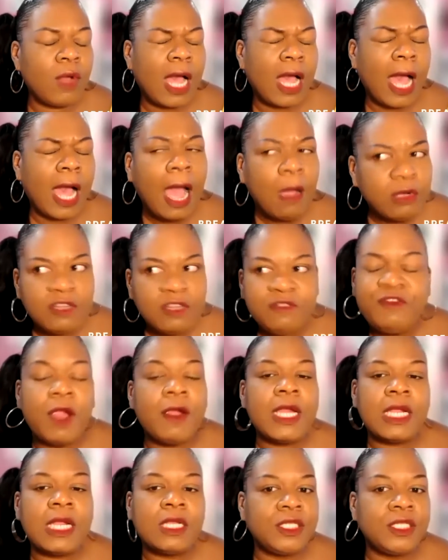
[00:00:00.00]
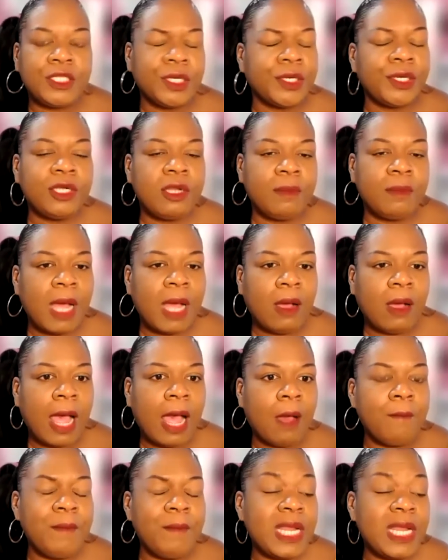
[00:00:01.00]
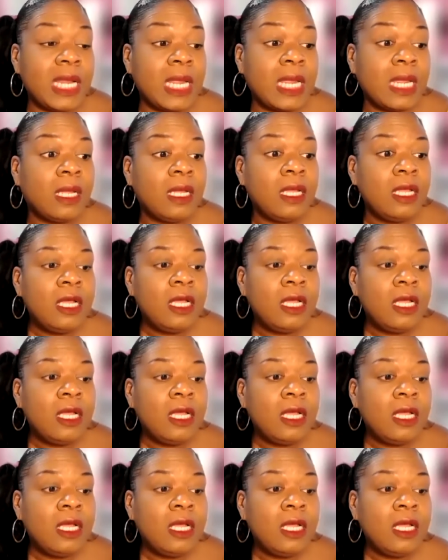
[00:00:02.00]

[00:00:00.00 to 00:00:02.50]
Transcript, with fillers: I was very concerned about how many